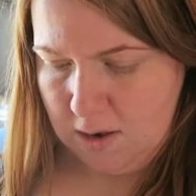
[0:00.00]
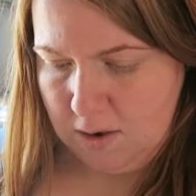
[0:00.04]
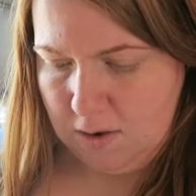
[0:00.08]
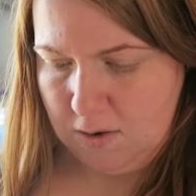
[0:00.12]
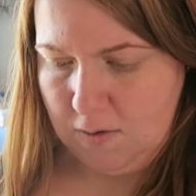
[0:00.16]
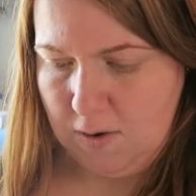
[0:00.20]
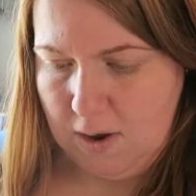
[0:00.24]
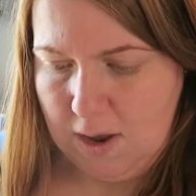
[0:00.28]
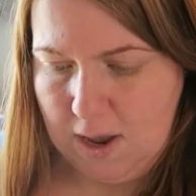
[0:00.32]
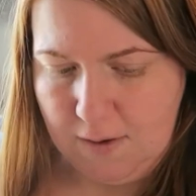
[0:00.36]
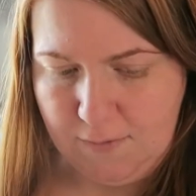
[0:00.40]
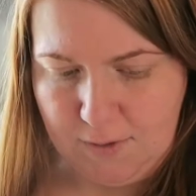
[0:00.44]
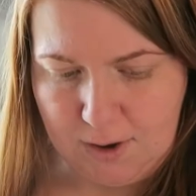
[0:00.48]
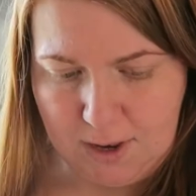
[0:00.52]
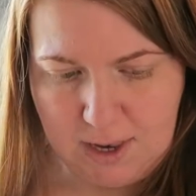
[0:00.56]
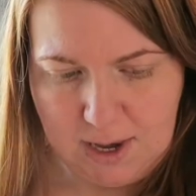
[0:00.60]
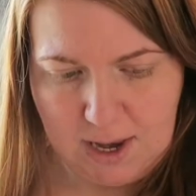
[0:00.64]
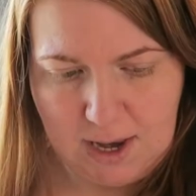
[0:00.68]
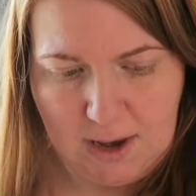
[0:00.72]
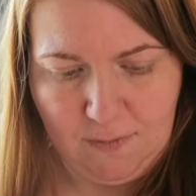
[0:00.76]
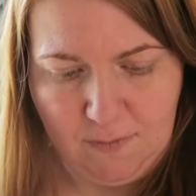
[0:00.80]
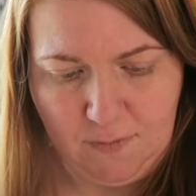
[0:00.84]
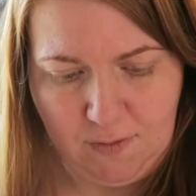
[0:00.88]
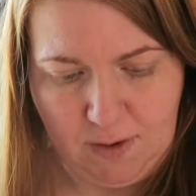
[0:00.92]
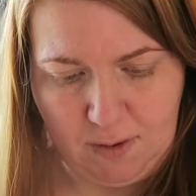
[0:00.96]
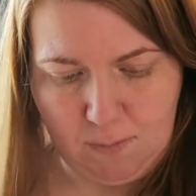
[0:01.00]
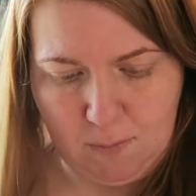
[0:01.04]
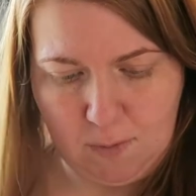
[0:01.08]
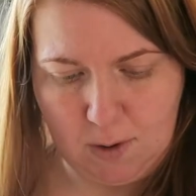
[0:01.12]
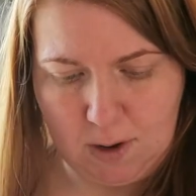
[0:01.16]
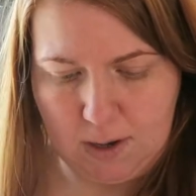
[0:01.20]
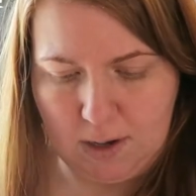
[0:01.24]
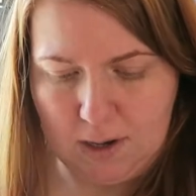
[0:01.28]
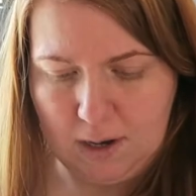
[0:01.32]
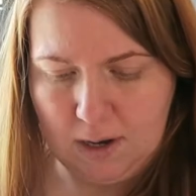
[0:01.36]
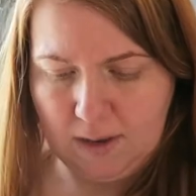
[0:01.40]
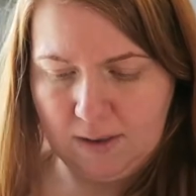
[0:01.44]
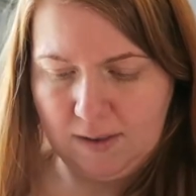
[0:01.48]
So I have a navy
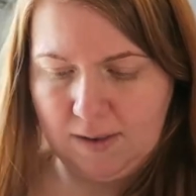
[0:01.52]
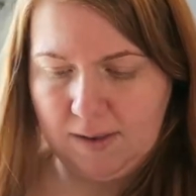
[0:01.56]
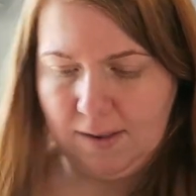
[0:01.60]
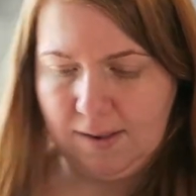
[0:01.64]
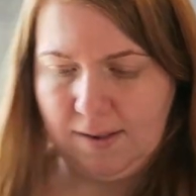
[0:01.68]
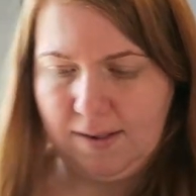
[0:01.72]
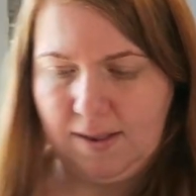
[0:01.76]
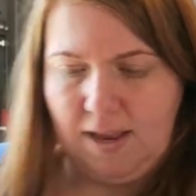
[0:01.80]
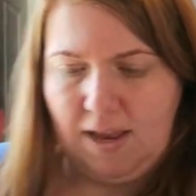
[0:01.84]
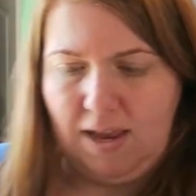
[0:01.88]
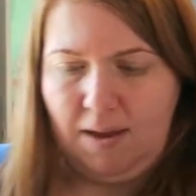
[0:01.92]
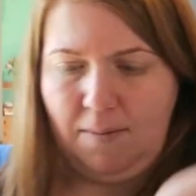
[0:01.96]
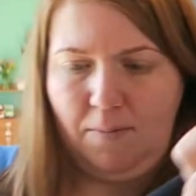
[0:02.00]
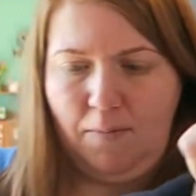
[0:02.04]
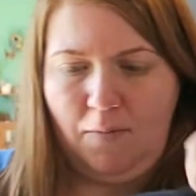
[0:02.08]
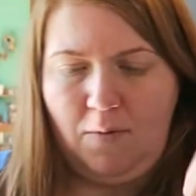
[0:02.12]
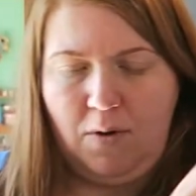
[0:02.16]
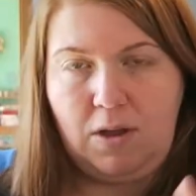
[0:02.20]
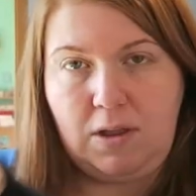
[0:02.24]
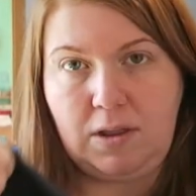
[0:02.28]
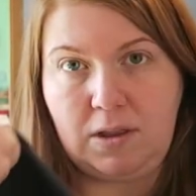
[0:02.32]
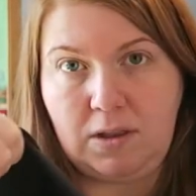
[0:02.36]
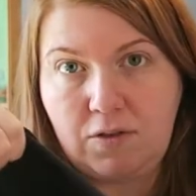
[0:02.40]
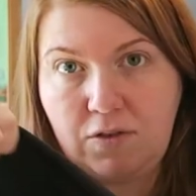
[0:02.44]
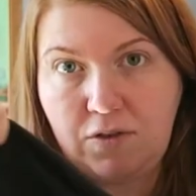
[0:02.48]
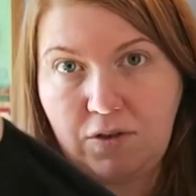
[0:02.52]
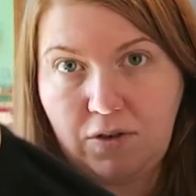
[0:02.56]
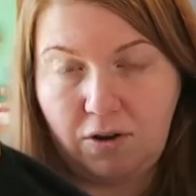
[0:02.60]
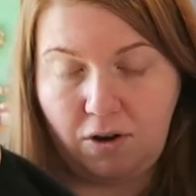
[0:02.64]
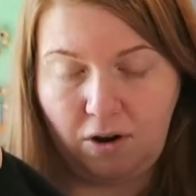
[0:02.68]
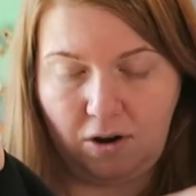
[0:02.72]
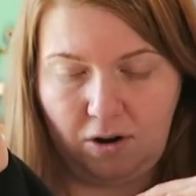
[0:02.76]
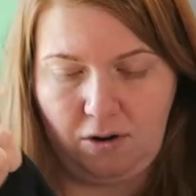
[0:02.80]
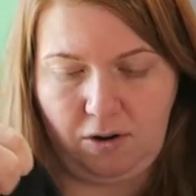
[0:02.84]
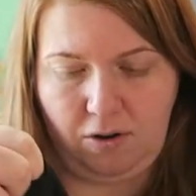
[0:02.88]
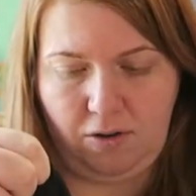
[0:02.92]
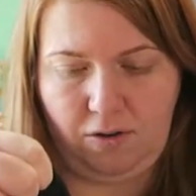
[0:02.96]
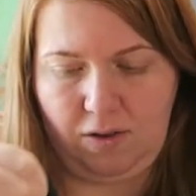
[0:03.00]
one, it's the same one, two
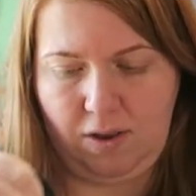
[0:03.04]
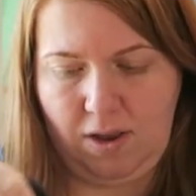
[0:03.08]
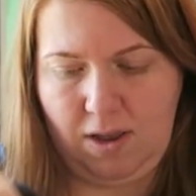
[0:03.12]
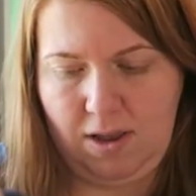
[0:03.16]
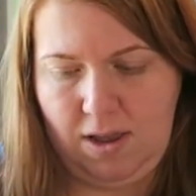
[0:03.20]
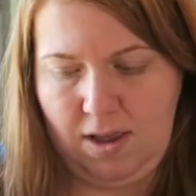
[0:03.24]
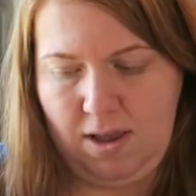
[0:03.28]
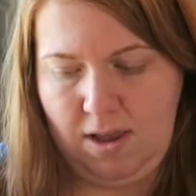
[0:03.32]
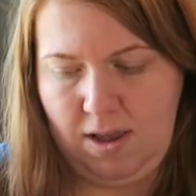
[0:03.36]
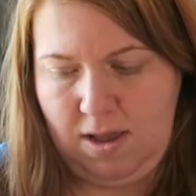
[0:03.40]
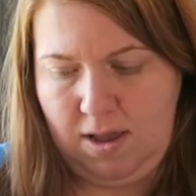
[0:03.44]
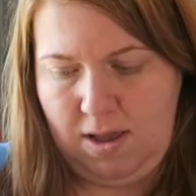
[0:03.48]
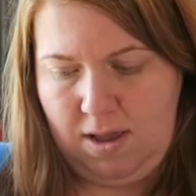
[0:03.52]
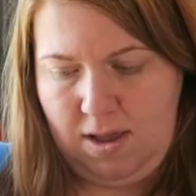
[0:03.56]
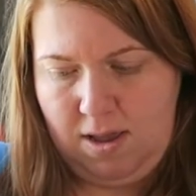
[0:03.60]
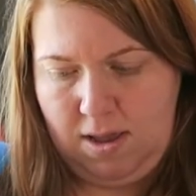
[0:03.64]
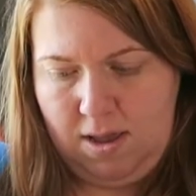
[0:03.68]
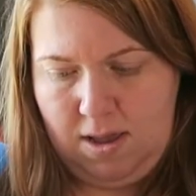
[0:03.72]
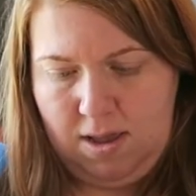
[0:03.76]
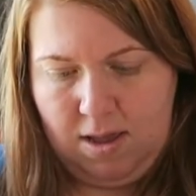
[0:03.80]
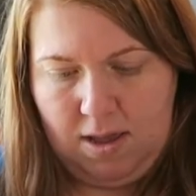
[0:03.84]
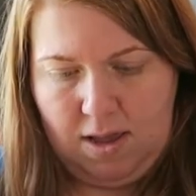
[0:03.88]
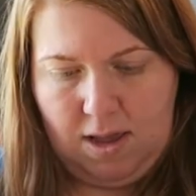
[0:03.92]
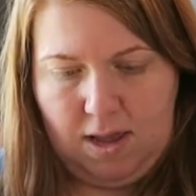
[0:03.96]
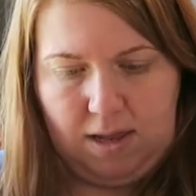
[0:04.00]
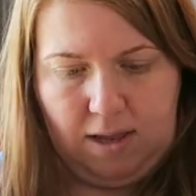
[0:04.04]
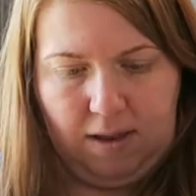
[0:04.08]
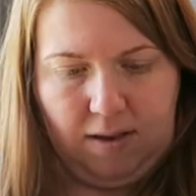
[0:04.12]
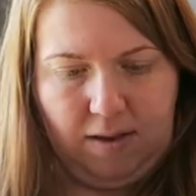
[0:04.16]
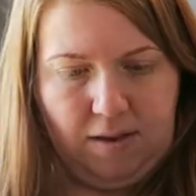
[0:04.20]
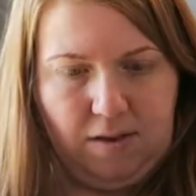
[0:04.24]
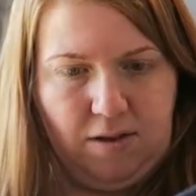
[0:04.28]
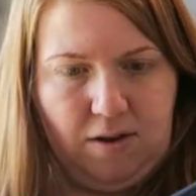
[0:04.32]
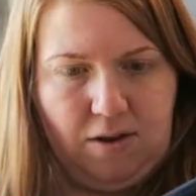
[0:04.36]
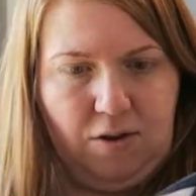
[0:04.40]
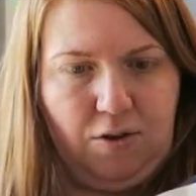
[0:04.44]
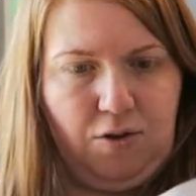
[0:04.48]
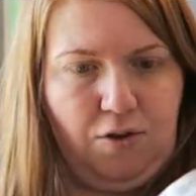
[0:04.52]
colors, and
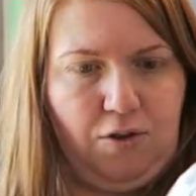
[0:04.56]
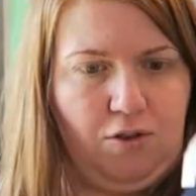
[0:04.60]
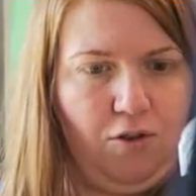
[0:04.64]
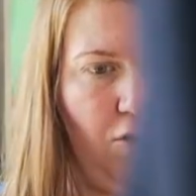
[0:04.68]
it's not a